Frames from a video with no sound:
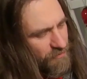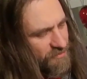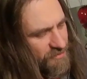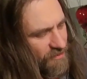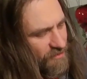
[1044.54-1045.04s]
the Real
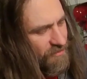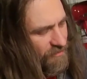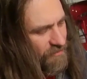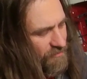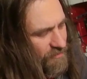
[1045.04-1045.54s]
Steady
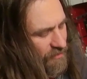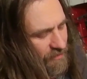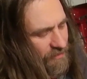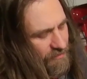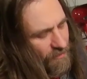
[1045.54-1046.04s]
thing. Yeah,
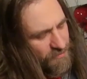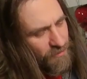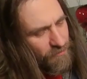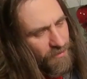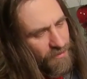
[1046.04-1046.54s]
it comes
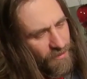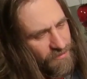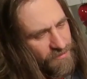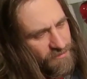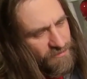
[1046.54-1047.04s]
out really
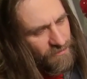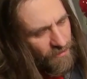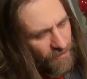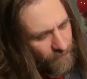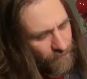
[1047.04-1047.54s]
nice.
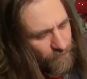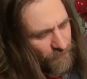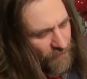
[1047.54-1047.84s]
But